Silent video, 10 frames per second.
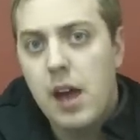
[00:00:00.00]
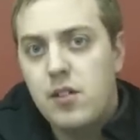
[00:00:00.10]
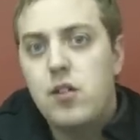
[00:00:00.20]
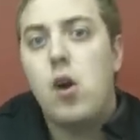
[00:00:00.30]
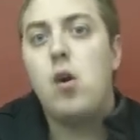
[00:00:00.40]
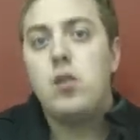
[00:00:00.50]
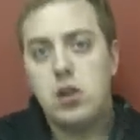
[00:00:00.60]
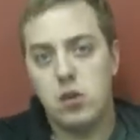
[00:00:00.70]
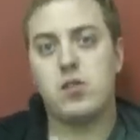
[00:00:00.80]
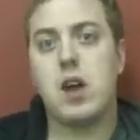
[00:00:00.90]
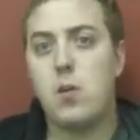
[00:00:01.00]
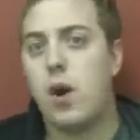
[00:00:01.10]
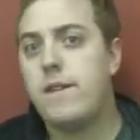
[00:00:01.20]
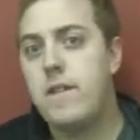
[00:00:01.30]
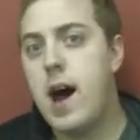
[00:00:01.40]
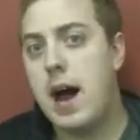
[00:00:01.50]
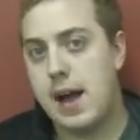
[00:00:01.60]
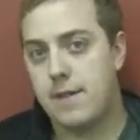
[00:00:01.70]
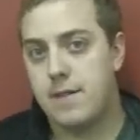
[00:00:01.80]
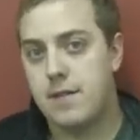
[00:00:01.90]
And so you say, well,
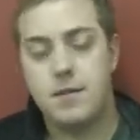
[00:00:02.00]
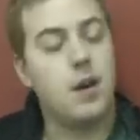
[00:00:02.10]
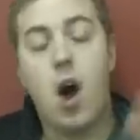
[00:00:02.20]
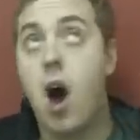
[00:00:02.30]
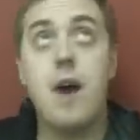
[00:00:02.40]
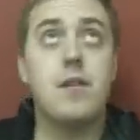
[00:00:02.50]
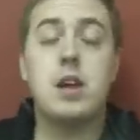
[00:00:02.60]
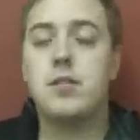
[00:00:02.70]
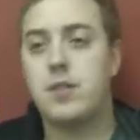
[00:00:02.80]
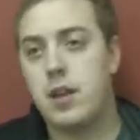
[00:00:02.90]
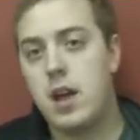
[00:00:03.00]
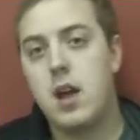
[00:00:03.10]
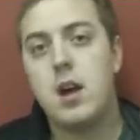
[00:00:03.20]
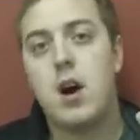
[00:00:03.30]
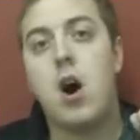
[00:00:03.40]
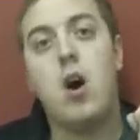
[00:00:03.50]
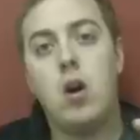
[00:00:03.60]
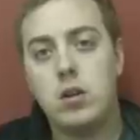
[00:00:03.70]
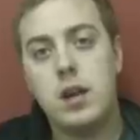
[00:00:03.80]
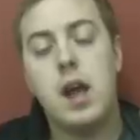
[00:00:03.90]
five. Obviously,
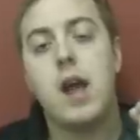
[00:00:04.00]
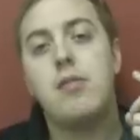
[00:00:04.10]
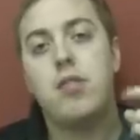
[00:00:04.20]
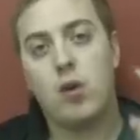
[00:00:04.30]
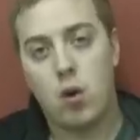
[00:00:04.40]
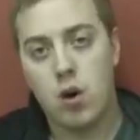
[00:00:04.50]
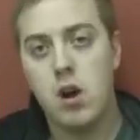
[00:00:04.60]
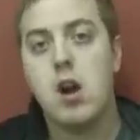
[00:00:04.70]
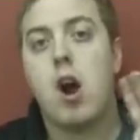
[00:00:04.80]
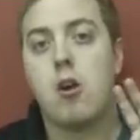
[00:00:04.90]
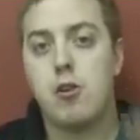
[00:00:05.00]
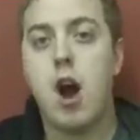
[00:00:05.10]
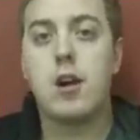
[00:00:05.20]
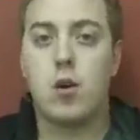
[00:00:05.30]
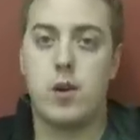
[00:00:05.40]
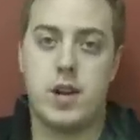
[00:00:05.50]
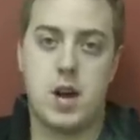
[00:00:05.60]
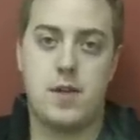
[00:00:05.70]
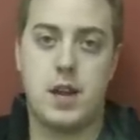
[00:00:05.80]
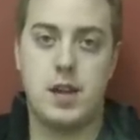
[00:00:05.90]
Hulk and Thor are not going
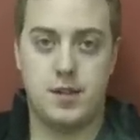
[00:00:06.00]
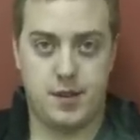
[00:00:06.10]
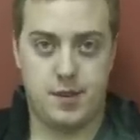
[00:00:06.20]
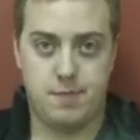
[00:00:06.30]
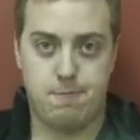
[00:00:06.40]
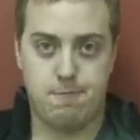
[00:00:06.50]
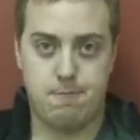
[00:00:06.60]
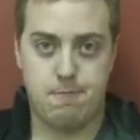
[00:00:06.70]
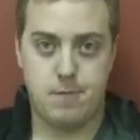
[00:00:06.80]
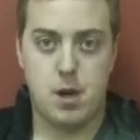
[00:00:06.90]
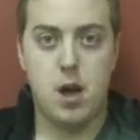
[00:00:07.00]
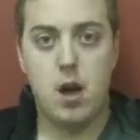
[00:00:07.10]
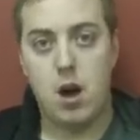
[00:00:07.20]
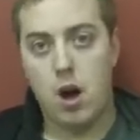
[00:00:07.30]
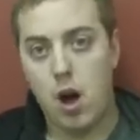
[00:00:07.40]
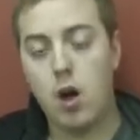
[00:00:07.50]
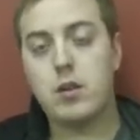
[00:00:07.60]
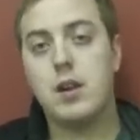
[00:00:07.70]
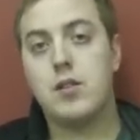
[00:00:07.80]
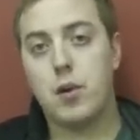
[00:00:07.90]
down that easy.
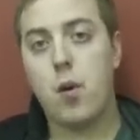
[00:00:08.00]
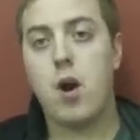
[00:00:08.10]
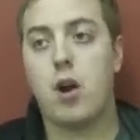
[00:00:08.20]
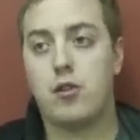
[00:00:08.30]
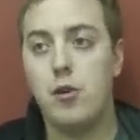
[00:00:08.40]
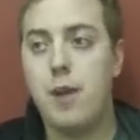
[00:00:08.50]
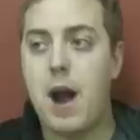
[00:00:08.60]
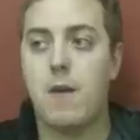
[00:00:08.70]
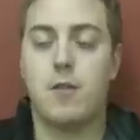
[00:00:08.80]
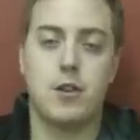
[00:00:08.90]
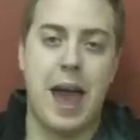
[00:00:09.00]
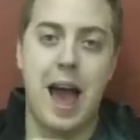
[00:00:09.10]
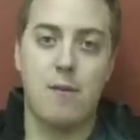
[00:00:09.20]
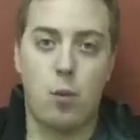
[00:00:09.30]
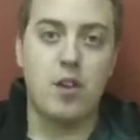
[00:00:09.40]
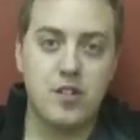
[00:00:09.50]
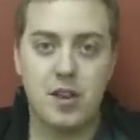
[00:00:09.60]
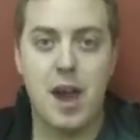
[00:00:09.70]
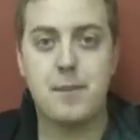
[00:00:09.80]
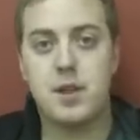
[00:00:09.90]
Hulk and Thor are too powerful to have one
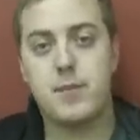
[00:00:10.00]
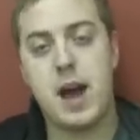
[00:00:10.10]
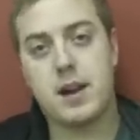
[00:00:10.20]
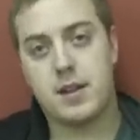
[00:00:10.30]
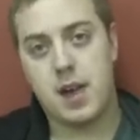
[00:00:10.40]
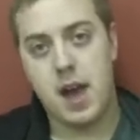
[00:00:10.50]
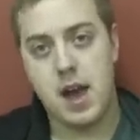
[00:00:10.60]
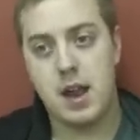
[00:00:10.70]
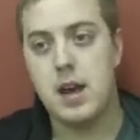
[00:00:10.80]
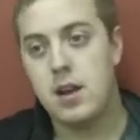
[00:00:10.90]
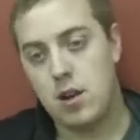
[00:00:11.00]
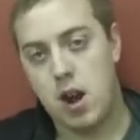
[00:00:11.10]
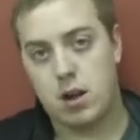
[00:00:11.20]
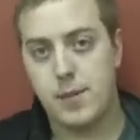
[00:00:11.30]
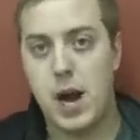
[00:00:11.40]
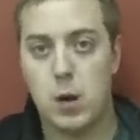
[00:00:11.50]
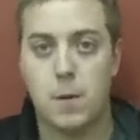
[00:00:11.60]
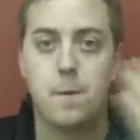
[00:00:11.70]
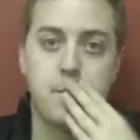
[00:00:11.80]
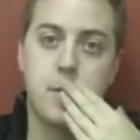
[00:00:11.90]
slap to the back of the head knock him out.